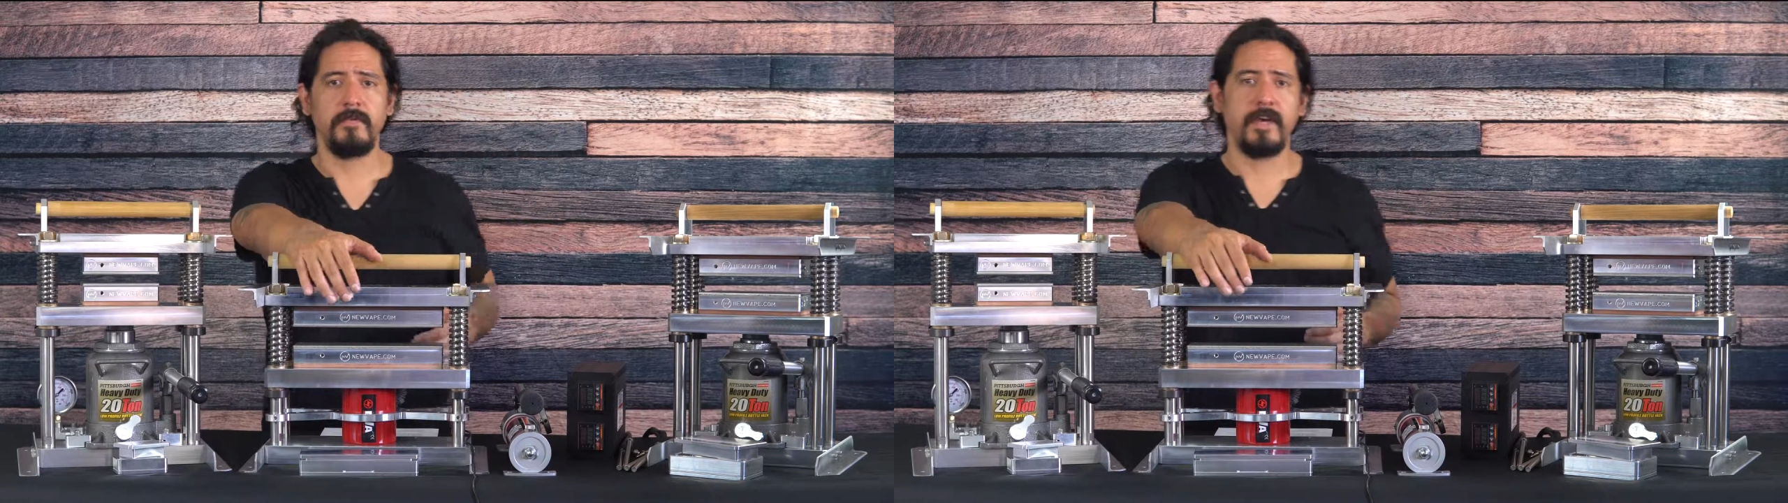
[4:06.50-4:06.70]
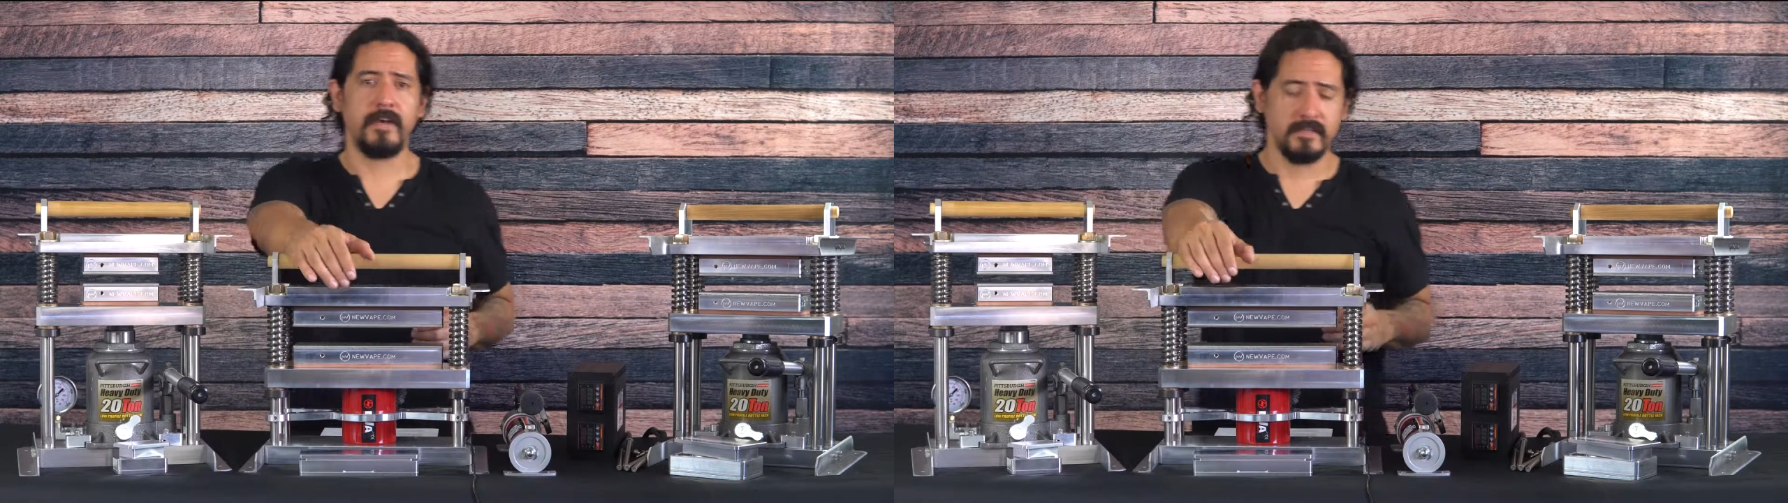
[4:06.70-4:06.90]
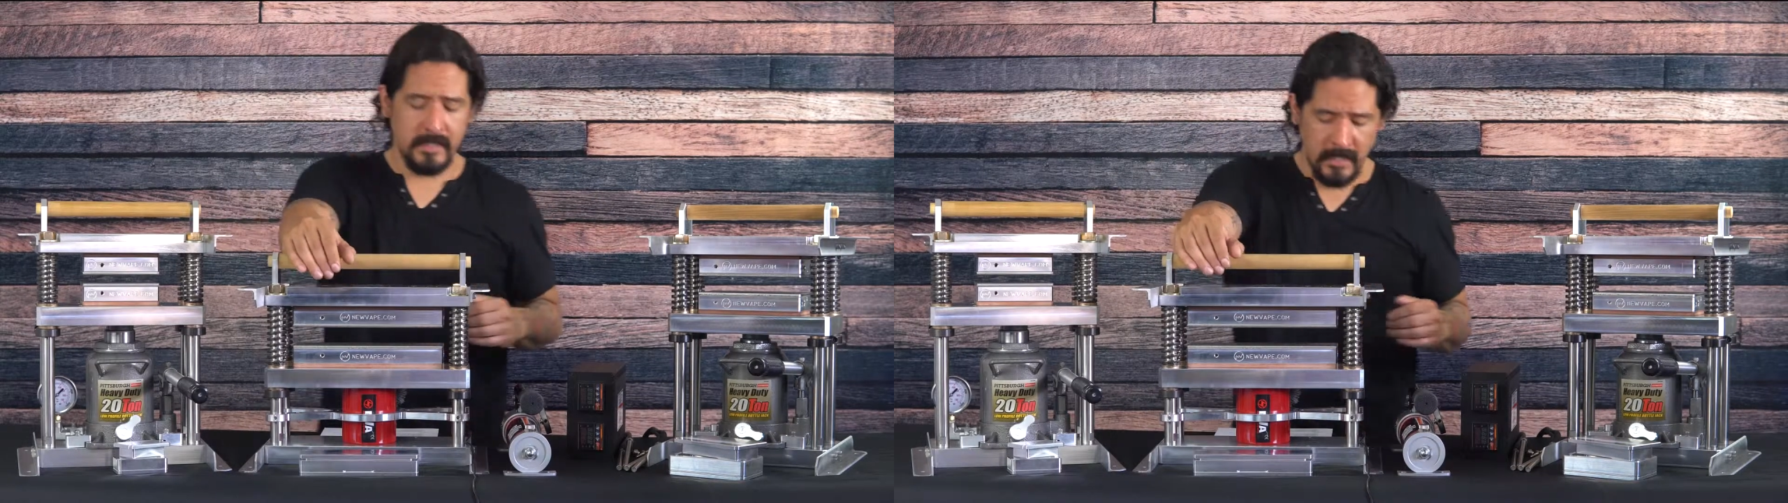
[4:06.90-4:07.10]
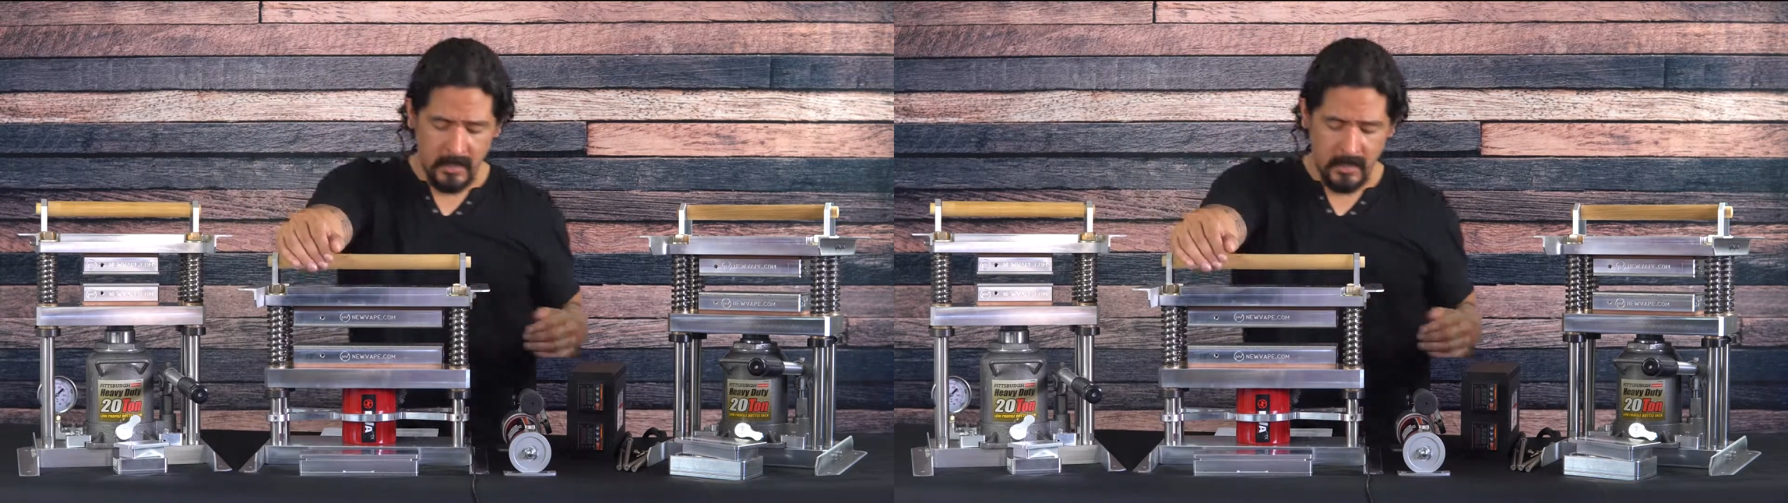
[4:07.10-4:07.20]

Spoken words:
bags,